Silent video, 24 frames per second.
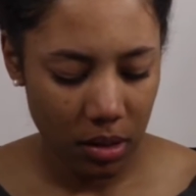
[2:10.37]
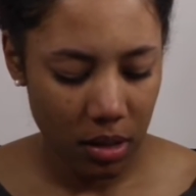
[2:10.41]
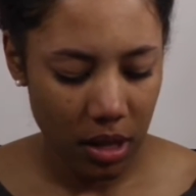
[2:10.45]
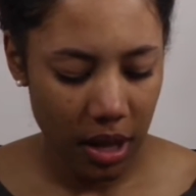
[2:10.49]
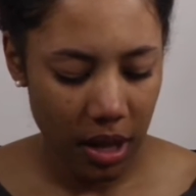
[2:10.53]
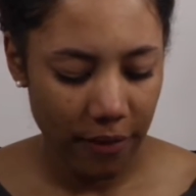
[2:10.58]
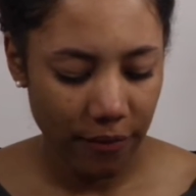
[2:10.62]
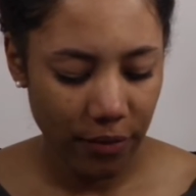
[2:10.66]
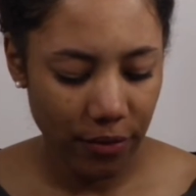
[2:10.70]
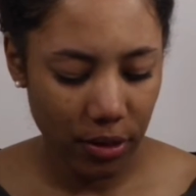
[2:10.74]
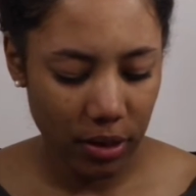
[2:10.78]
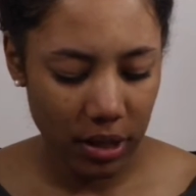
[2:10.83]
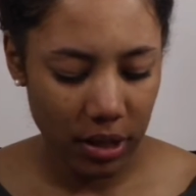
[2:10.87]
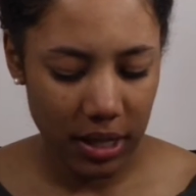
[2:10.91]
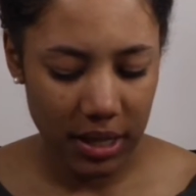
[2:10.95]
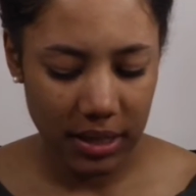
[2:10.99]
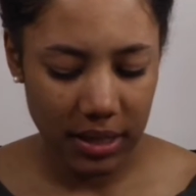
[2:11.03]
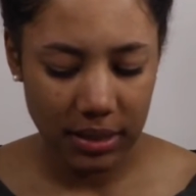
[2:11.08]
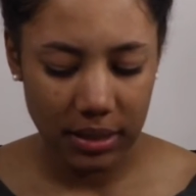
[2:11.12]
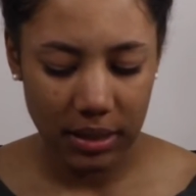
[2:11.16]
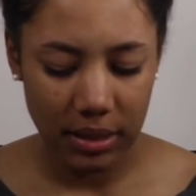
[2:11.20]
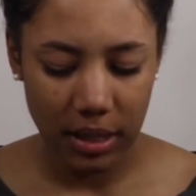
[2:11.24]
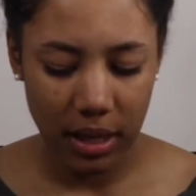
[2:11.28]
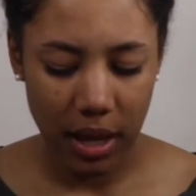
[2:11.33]
And for
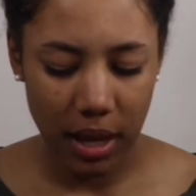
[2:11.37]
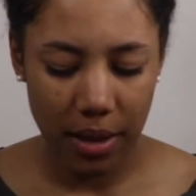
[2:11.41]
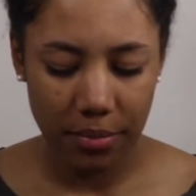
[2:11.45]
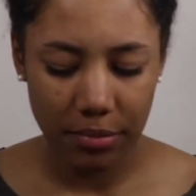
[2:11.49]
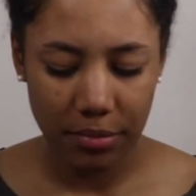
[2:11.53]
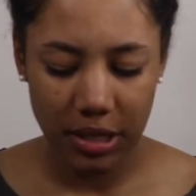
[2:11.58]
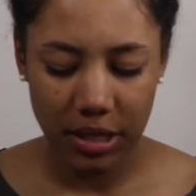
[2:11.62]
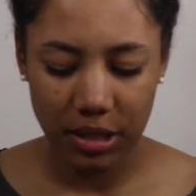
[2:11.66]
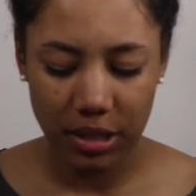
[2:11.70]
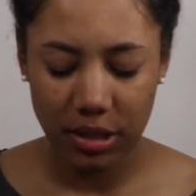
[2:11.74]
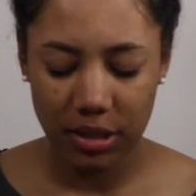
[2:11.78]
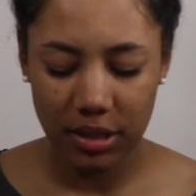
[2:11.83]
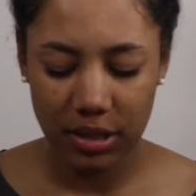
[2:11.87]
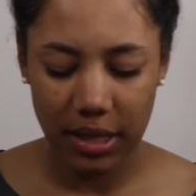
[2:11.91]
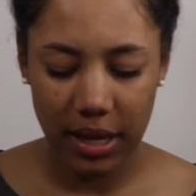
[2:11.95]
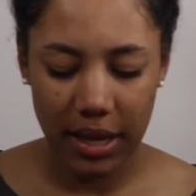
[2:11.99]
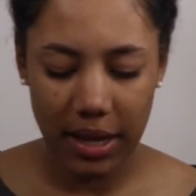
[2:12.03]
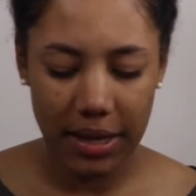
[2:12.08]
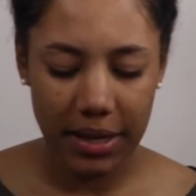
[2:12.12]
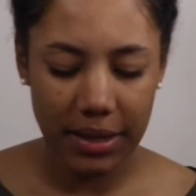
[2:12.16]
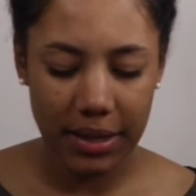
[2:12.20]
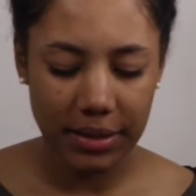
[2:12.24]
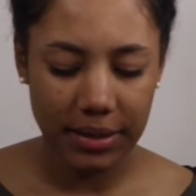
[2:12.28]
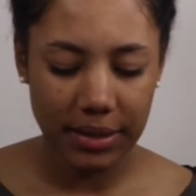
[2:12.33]
this, it
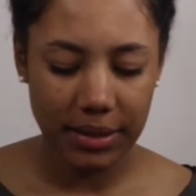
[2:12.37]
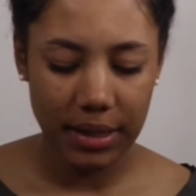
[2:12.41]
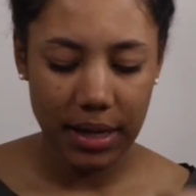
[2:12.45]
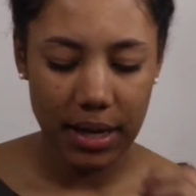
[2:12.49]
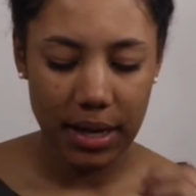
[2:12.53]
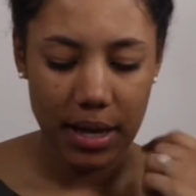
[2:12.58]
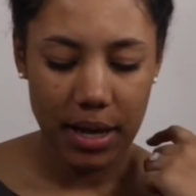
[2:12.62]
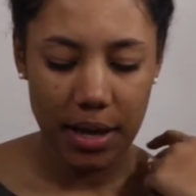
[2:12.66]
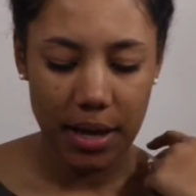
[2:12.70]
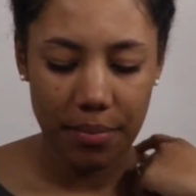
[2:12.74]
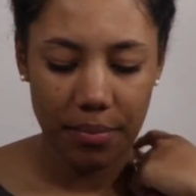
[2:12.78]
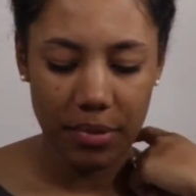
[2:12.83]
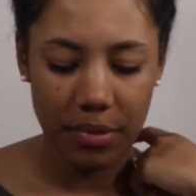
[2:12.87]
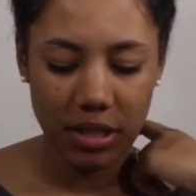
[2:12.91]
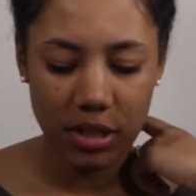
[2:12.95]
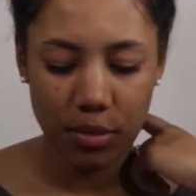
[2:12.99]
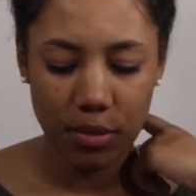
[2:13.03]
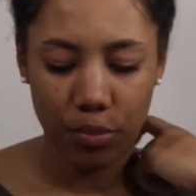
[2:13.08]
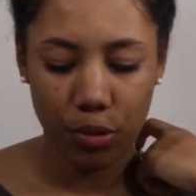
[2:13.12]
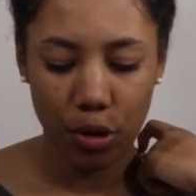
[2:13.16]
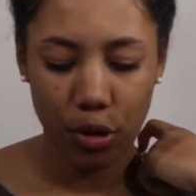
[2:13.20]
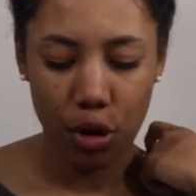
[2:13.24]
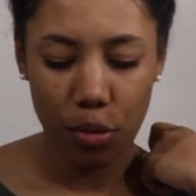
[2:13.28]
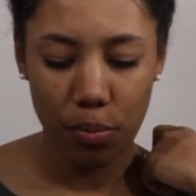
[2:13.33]
says it's a
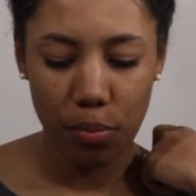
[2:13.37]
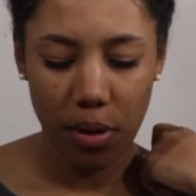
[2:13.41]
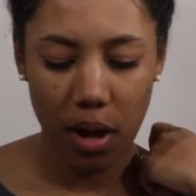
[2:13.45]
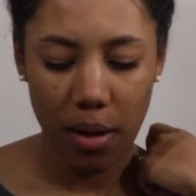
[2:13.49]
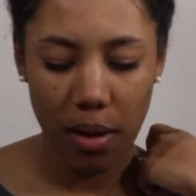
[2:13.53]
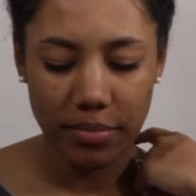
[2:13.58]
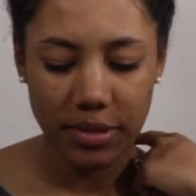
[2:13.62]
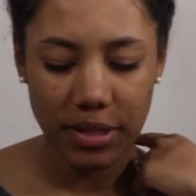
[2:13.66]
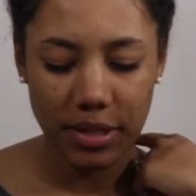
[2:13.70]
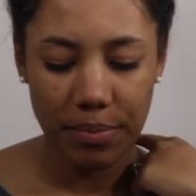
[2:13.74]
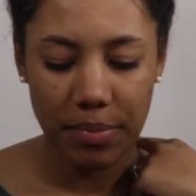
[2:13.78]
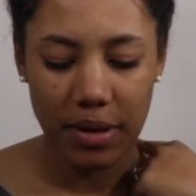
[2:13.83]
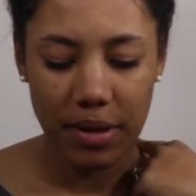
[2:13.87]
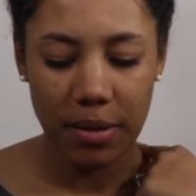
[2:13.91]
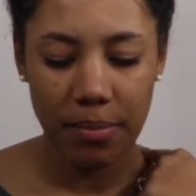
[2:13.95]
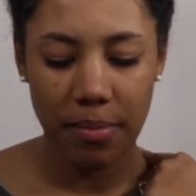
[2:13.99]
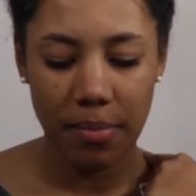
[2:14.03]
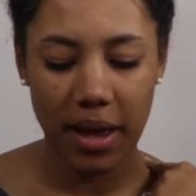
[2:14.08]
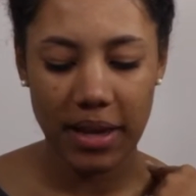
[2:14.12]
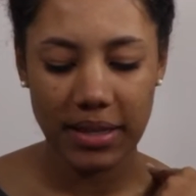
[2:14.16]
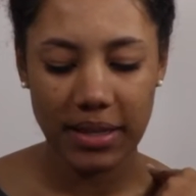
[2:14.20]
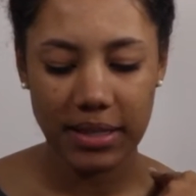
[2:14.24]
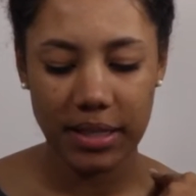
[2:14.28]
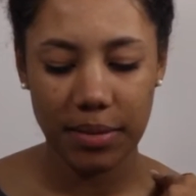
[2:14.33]
pro balm to
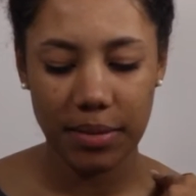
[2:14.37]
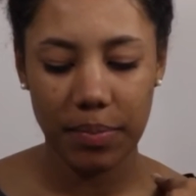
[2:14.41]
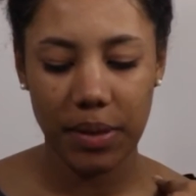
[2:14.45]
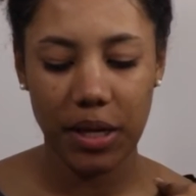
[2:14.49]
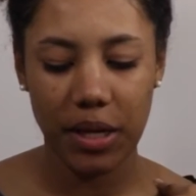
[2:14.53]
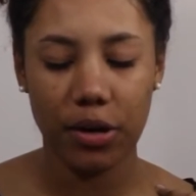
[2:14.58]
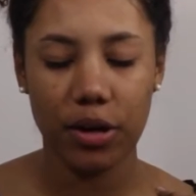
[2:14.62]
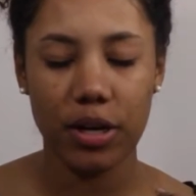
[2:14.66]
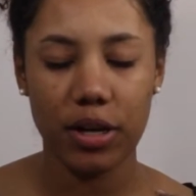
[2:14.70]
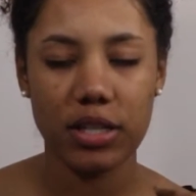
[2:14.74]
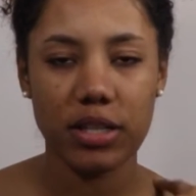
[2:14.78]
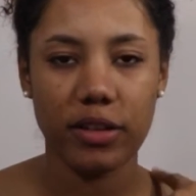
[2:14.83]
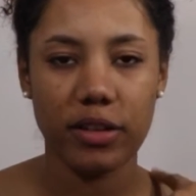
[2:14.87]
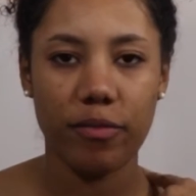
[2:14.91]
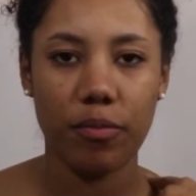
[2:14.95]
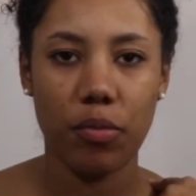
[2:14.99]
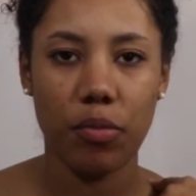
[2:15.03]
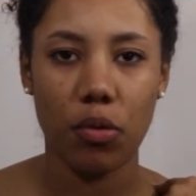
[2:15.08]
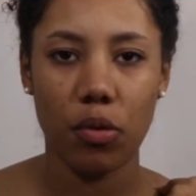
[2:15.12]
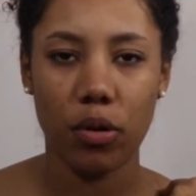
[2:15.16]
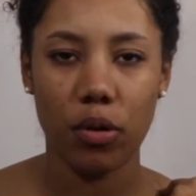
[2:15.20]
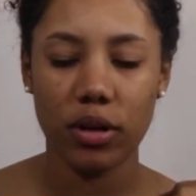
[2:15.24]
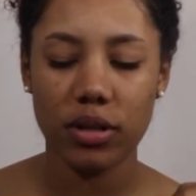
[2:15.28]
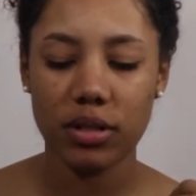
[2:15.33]
minimize the appearance of
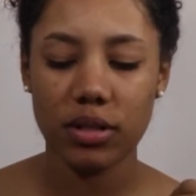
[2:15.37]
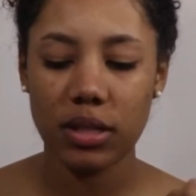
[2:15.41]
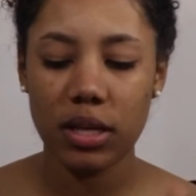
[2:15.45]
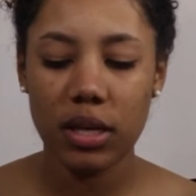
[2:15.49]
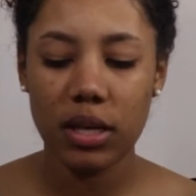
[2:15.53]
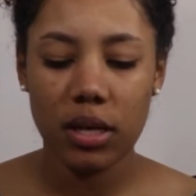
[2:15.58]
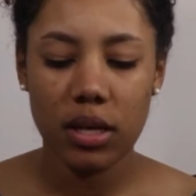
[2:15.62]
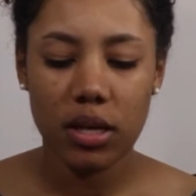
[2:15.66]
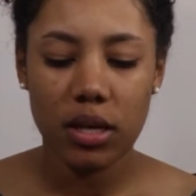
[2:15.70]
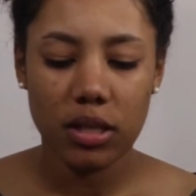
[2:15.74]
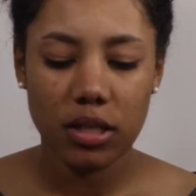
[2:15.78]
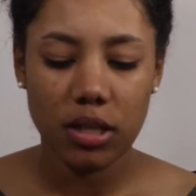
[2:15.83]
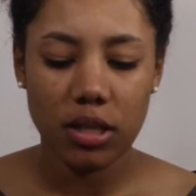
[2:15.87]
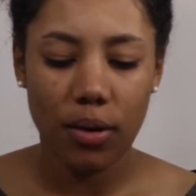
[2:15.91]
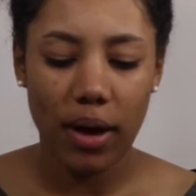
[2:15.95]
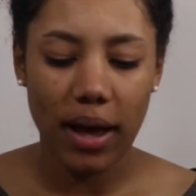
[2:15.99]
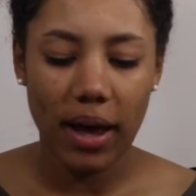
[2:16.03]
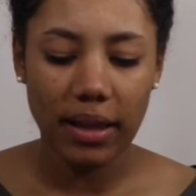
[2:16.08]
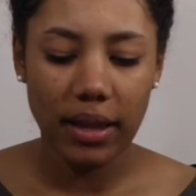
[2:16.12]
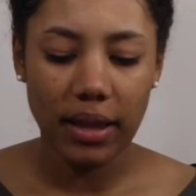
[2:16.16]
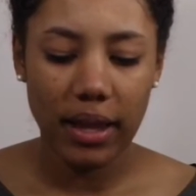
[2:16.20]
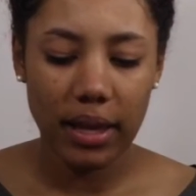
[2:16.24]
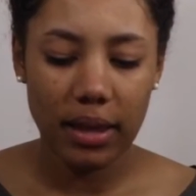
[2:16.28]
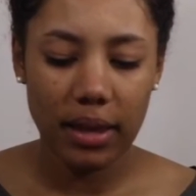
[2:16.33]
pores. So
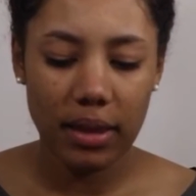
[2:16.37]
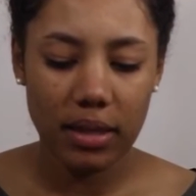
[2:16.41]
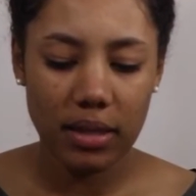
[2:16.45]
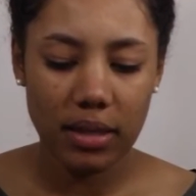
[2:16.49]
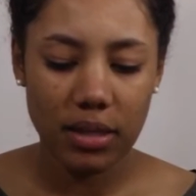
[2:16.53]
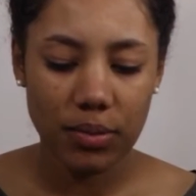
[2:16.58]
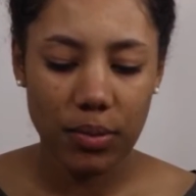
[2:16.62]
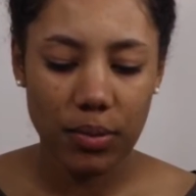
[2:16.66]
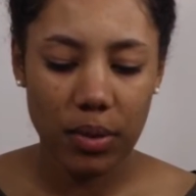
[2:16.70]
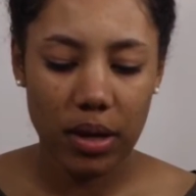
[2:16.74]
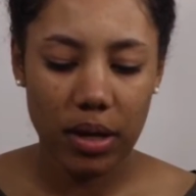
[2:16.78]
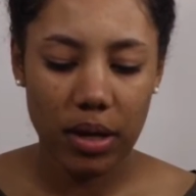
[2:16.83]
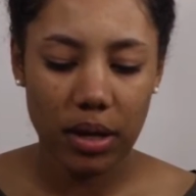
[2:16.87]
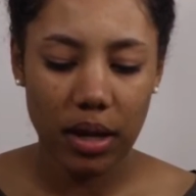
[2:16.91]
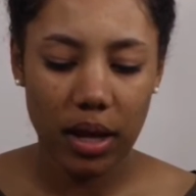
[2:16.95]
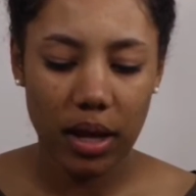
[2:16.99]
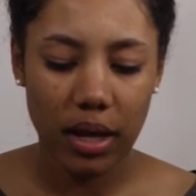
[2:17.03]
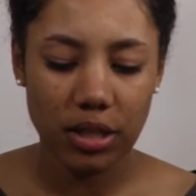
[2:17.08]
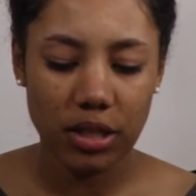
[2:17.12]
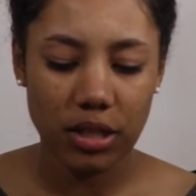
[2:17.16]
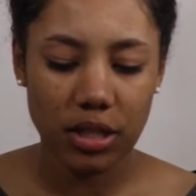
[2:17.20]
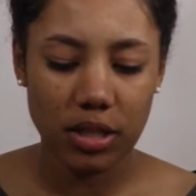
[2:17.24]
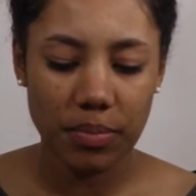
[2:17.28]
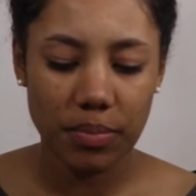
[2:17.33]
I like this one. I
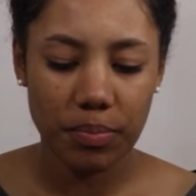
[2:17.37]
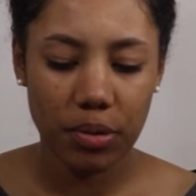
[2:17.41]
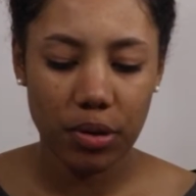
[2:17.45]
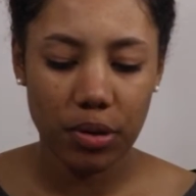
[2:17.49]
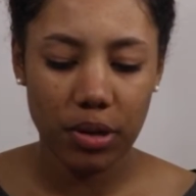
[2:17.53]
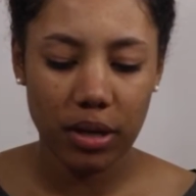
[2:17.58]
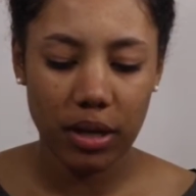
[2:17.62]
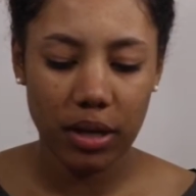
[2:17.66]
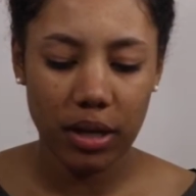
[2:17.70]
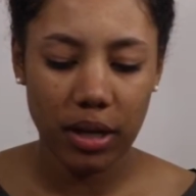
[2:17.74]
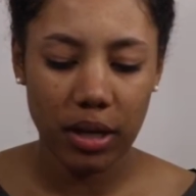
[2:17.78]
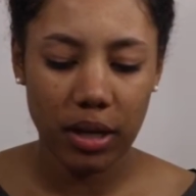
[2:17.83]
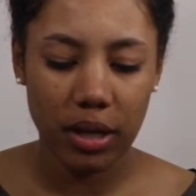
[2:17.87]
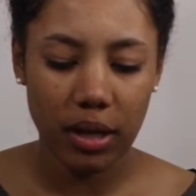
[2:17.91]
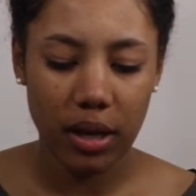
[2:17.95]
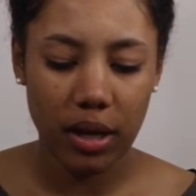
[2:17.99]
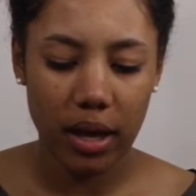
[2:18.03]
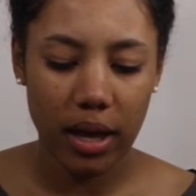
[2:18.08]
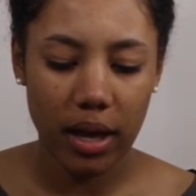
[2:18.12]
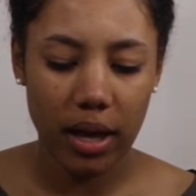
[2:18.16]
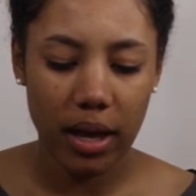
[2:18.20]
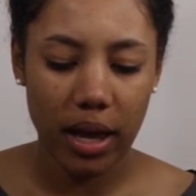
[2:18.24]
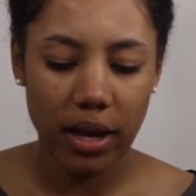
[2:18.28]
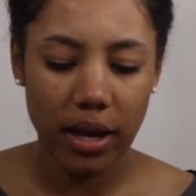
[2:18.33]
just put
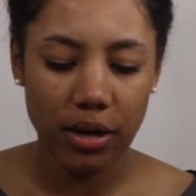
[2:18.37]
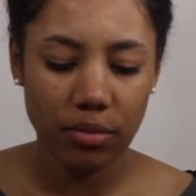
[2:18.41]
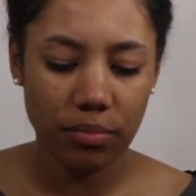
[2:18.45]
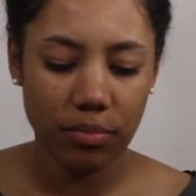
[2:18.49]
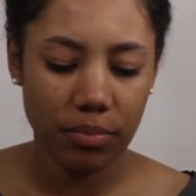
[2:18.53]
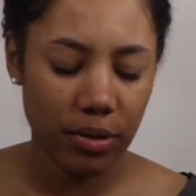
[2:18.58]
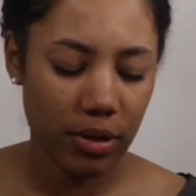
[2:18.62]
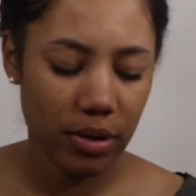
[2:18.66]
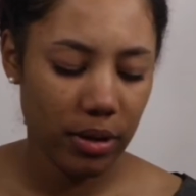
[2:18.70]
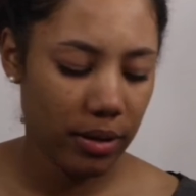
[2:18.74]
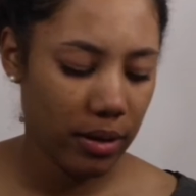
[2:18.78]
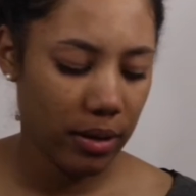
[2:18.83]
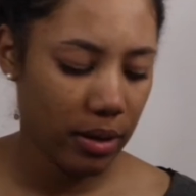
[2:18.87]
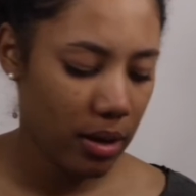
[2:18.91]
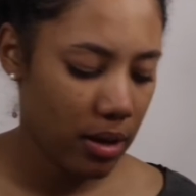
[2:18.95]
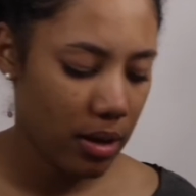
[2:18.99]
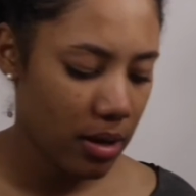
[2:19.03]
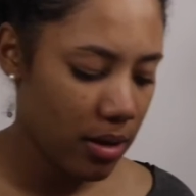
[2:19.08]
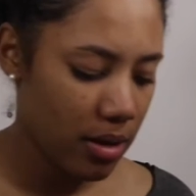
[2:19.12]
it, I don't put